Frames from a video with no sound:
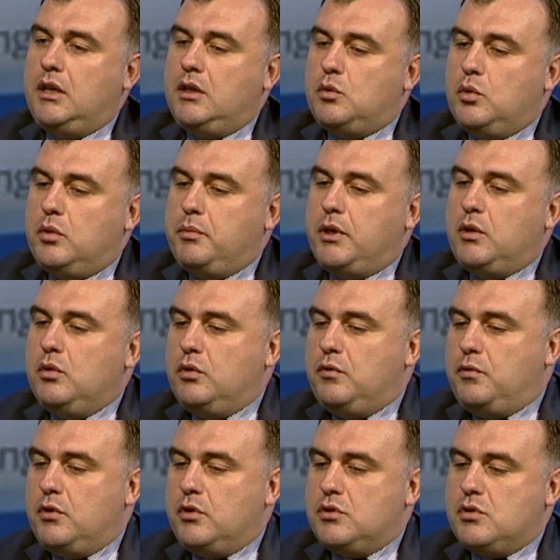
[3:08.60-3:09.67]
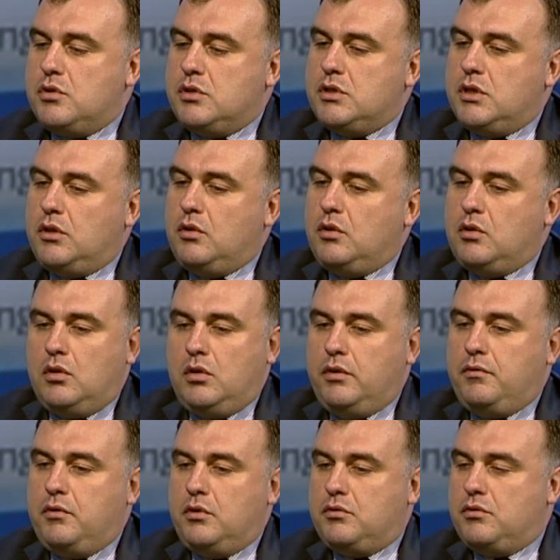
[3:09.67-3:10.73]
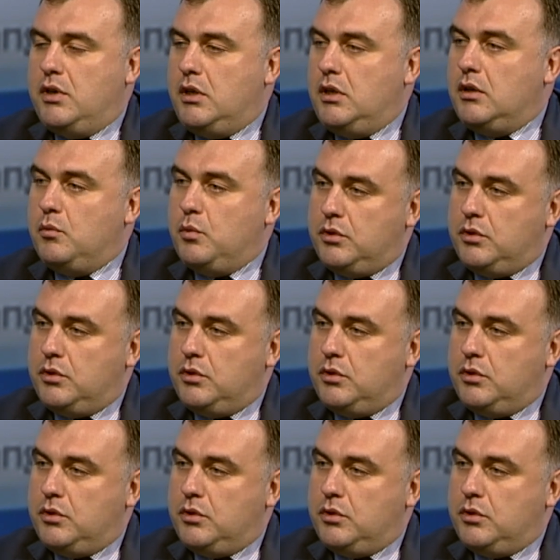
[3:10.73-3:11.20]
it will be good for Georgia not only for trading